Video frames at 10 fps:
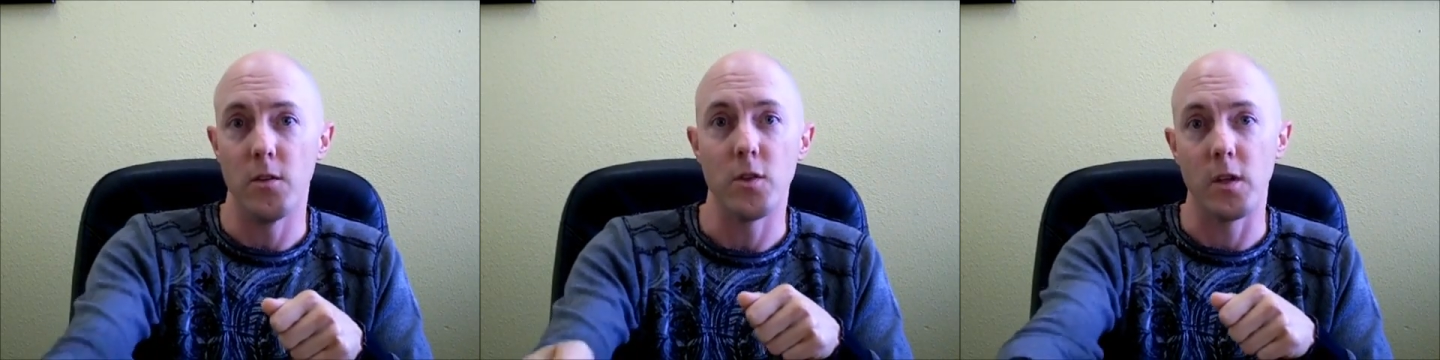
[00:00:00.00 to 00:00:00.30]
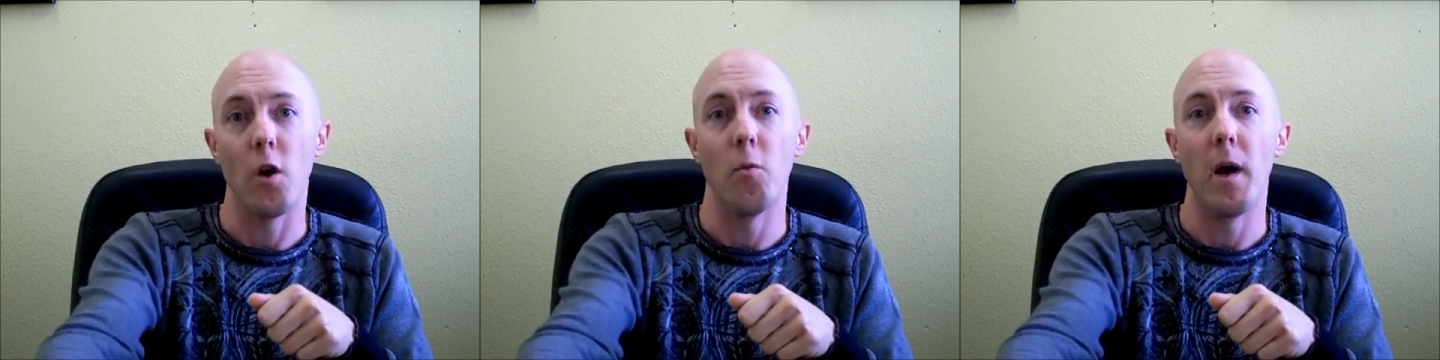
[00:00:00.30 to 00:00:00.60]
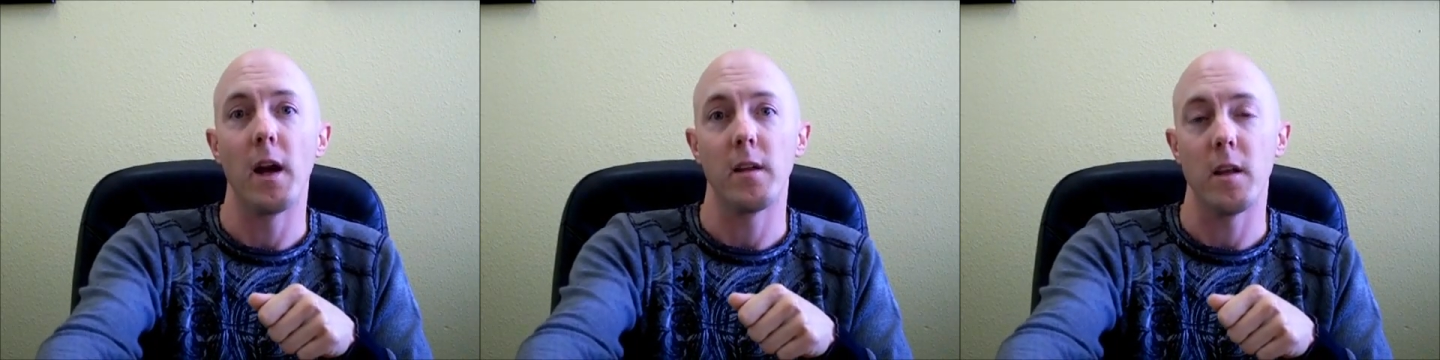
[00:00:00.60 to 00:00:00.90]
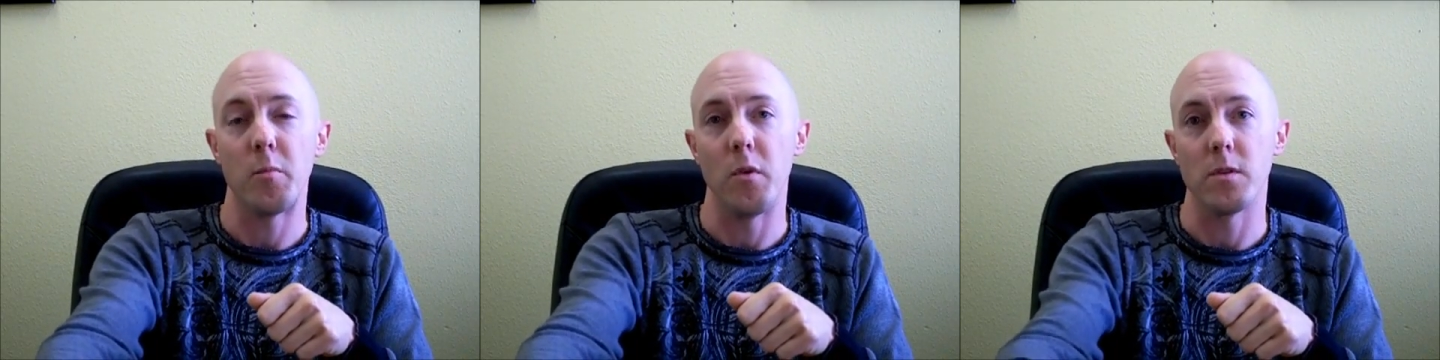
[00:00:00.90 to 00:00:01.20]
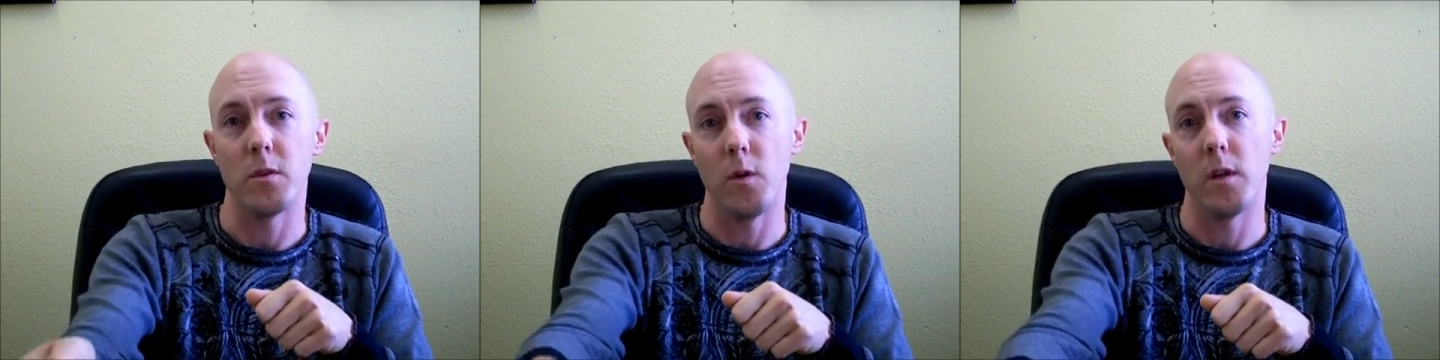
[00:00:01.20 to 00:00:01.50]
should go back to that person
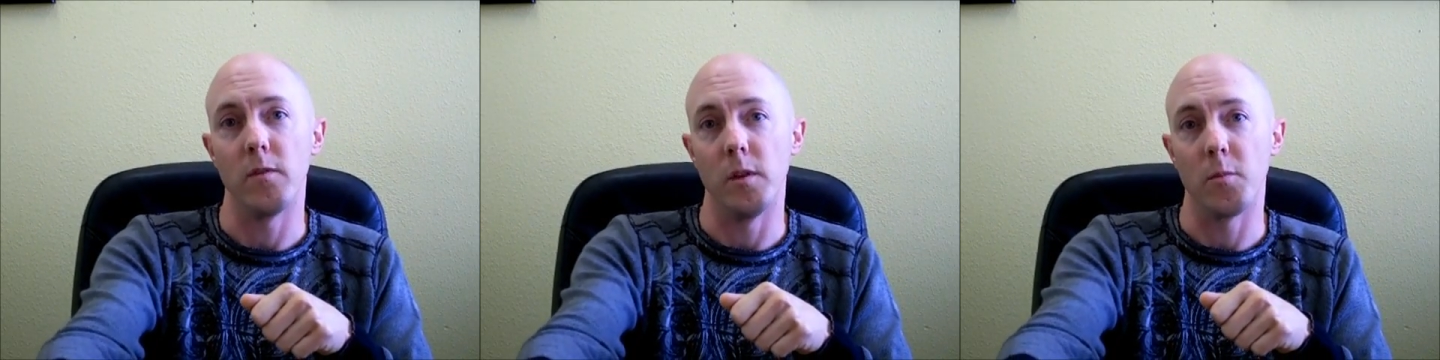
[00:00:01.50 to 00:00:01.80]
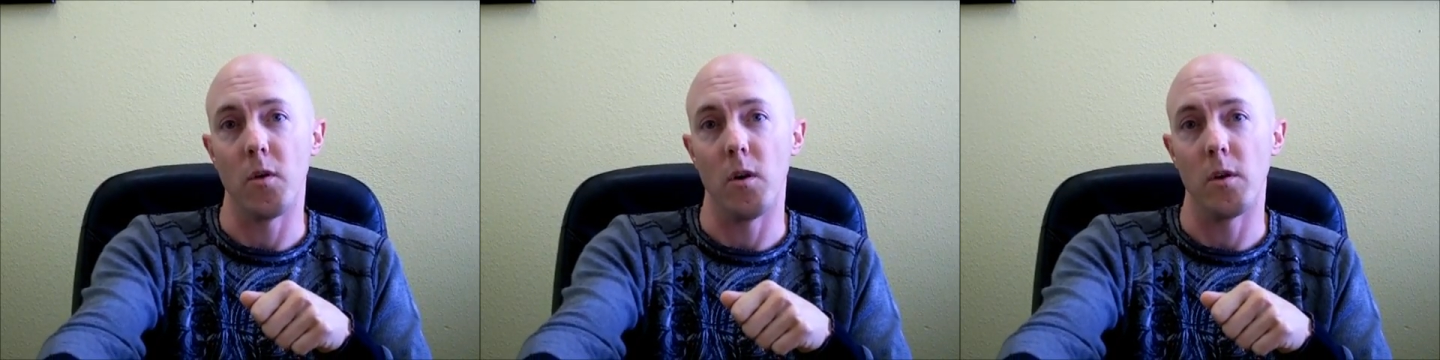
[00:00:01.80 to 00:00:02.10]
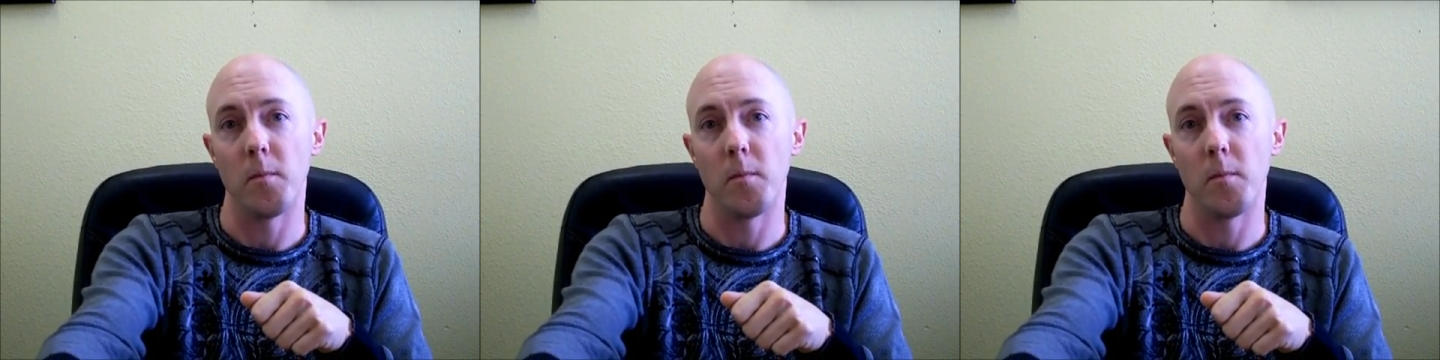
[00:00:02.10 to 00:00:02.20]
who had the flipped card.